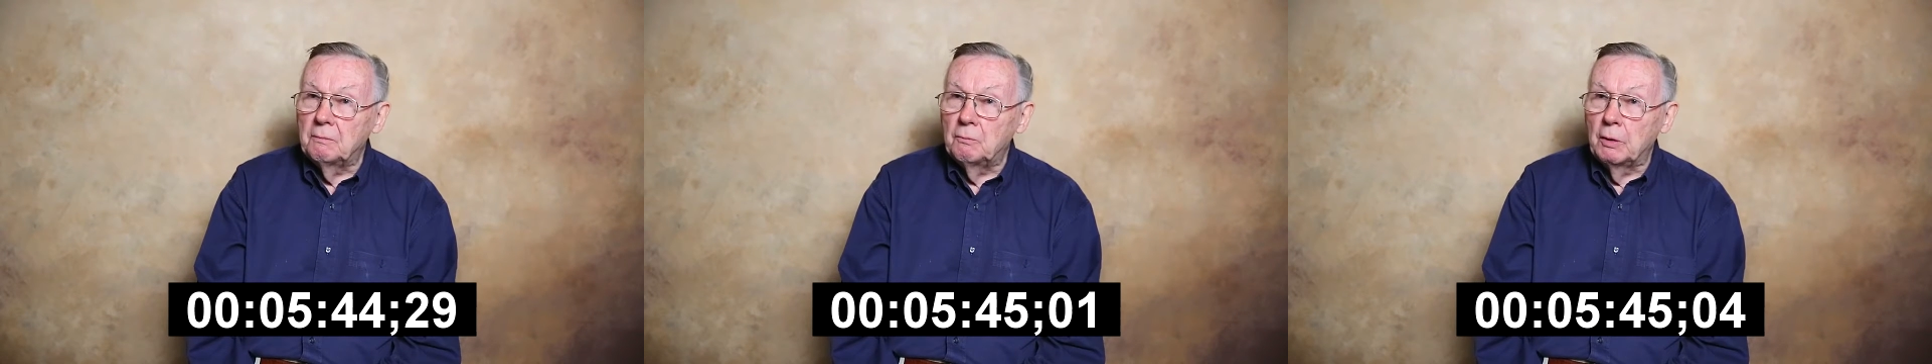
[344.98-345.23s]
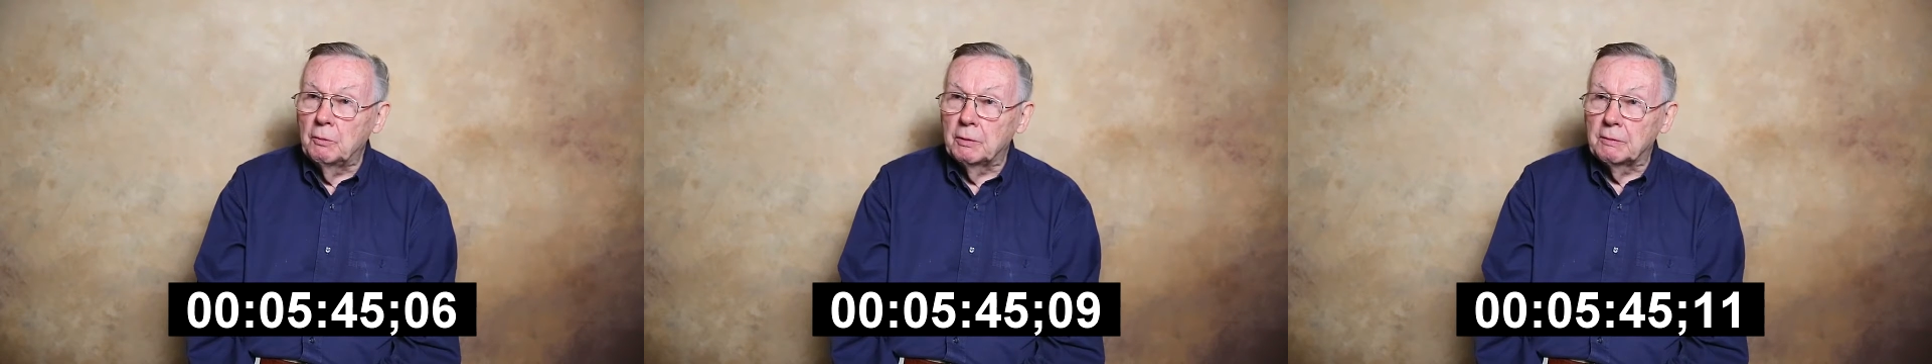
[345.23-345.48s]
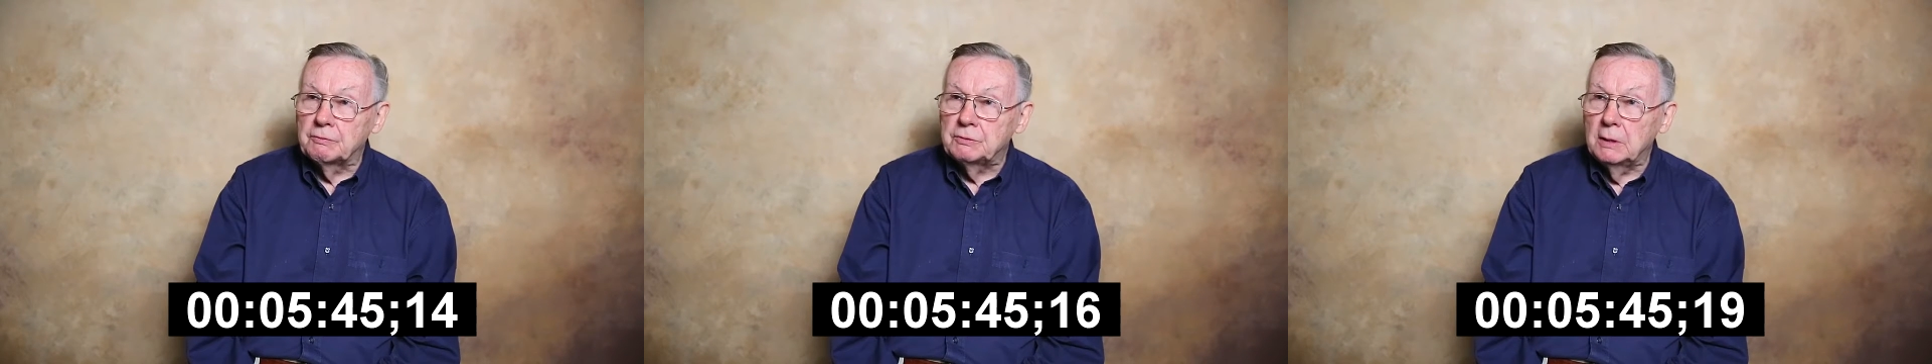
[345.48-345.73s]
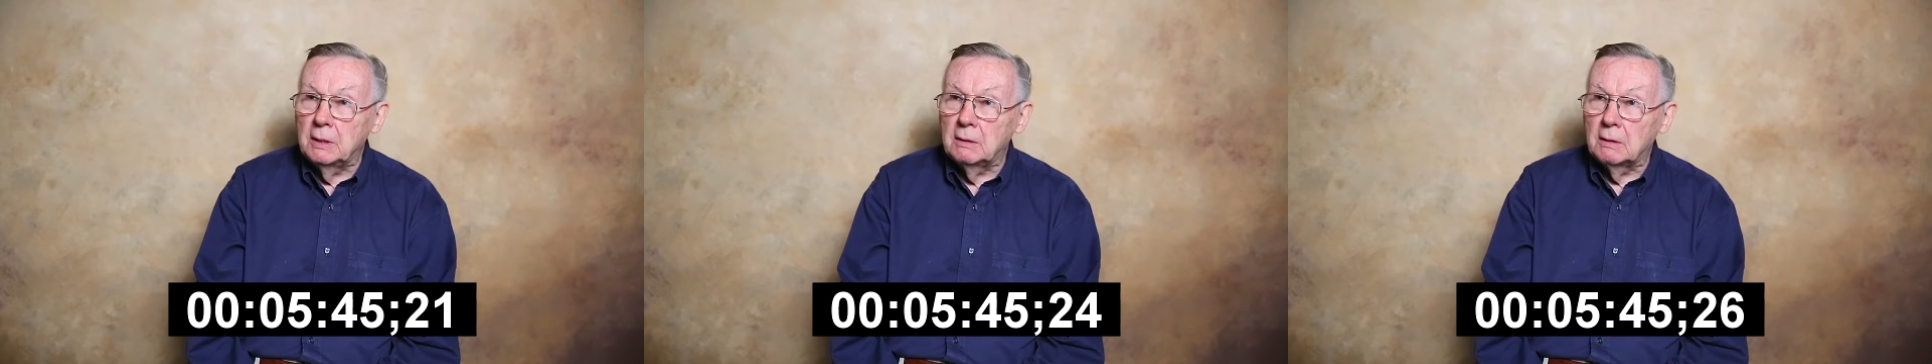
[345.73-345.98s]
we would have
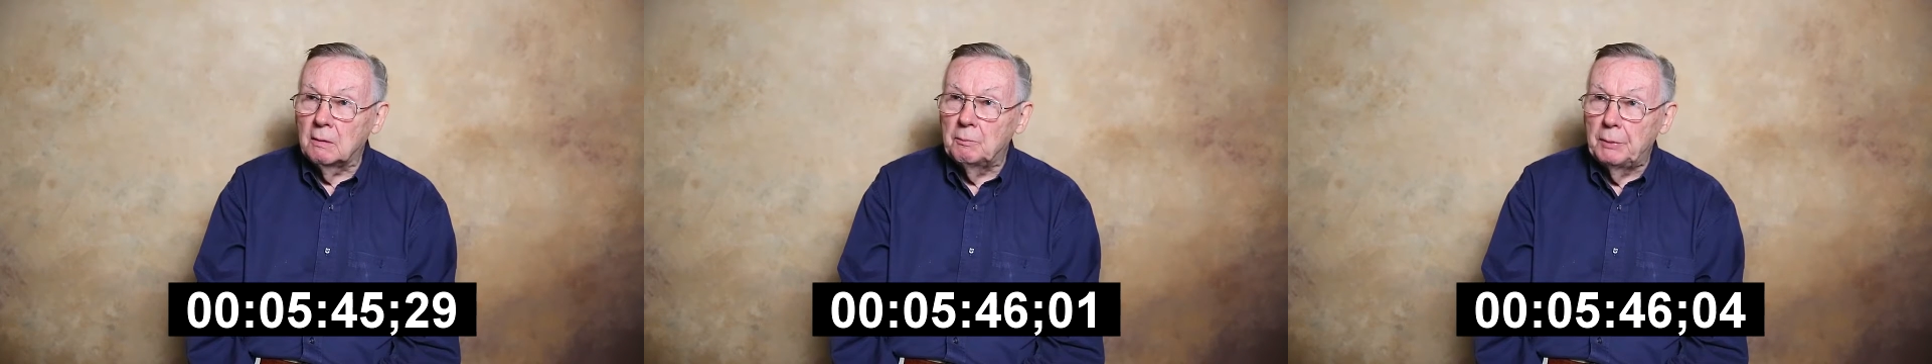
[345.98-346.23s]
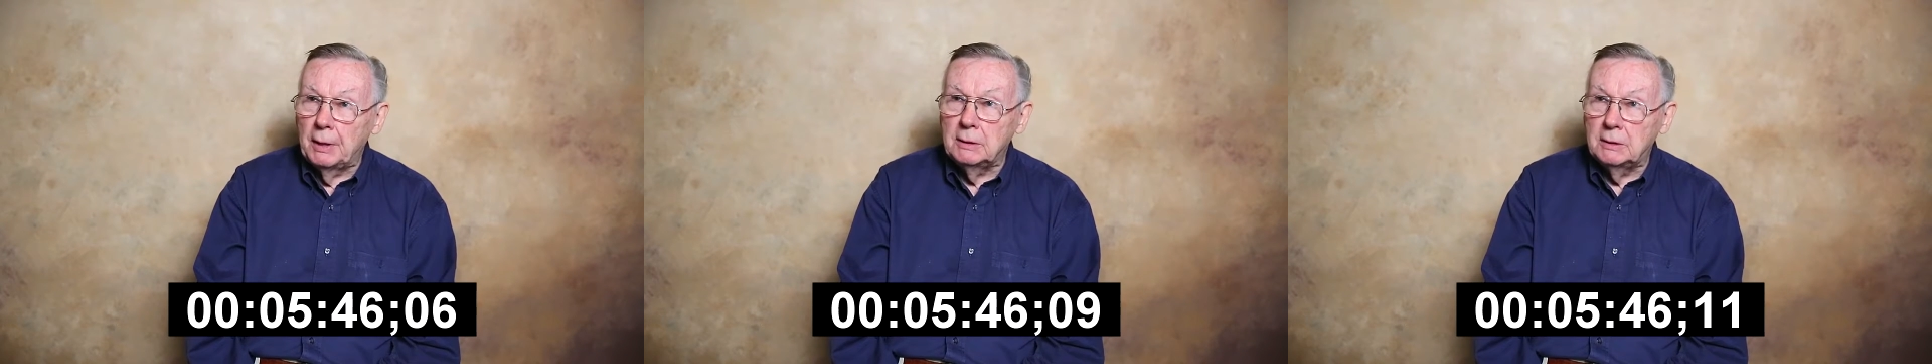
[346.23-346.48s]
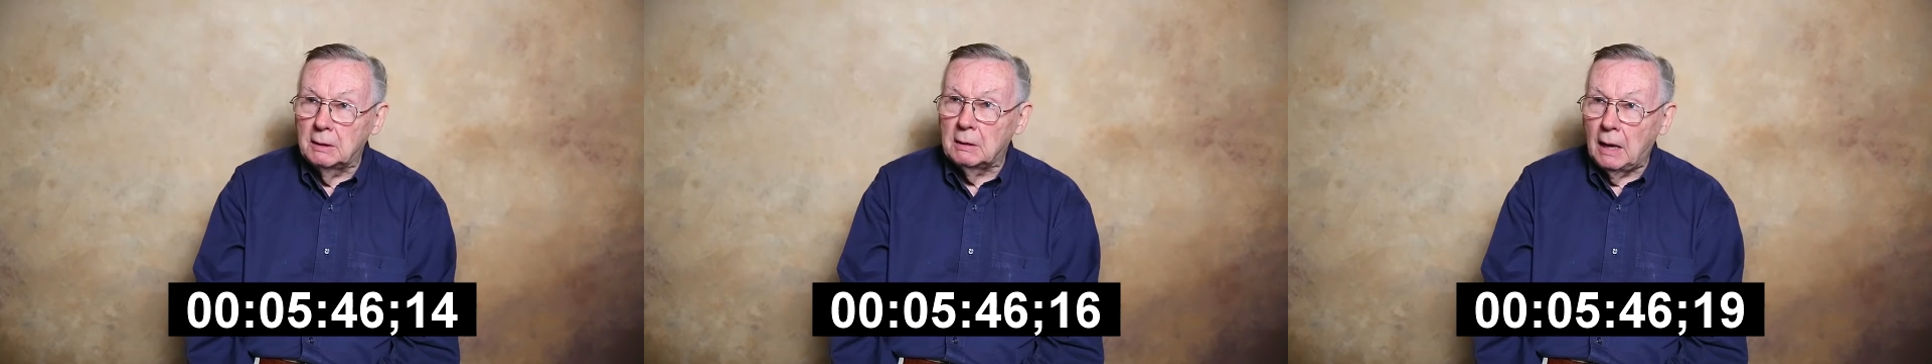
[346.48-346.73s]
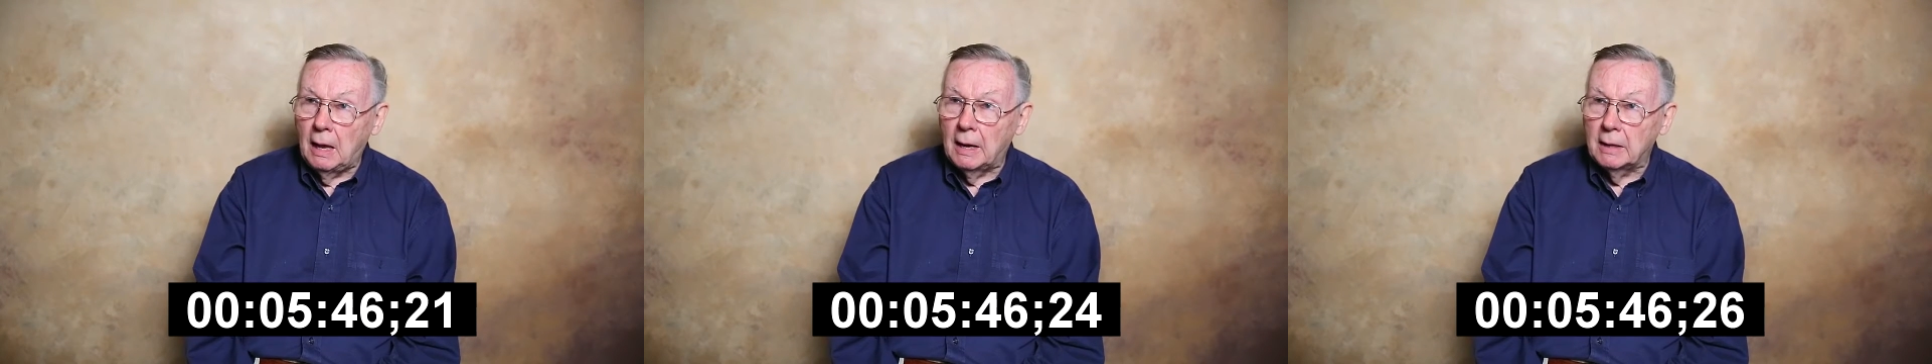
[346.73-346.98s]
seen a big
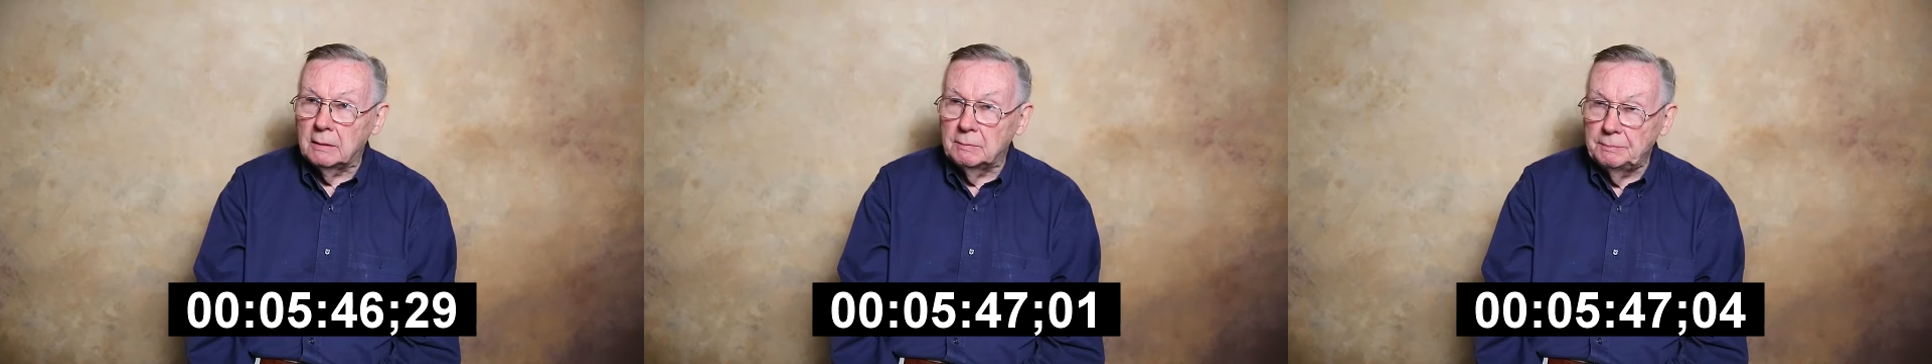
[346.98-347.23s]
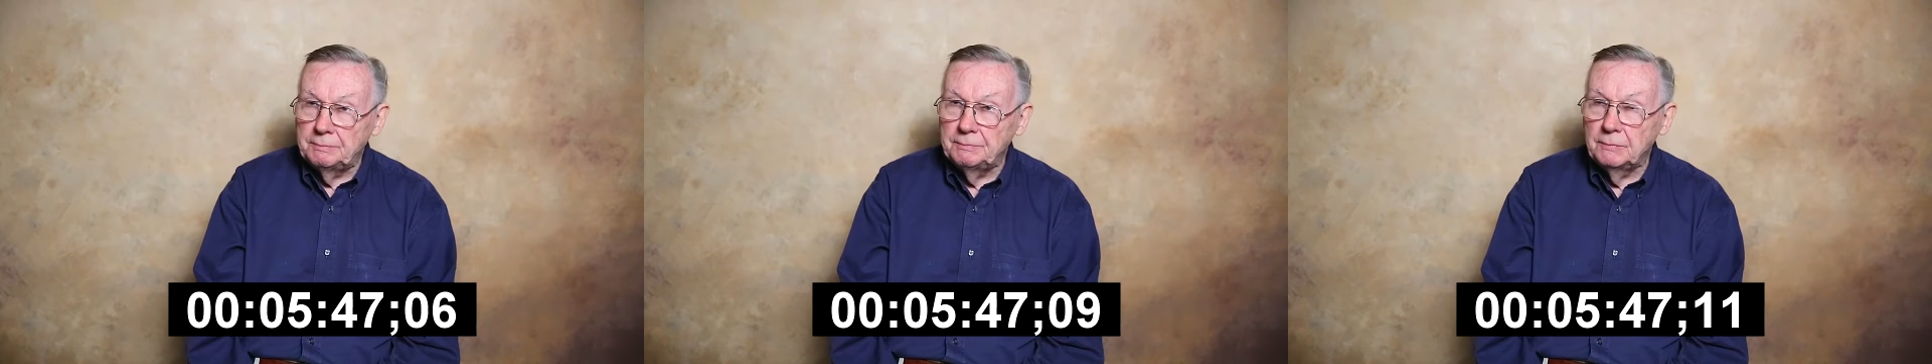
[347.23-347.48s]
decline.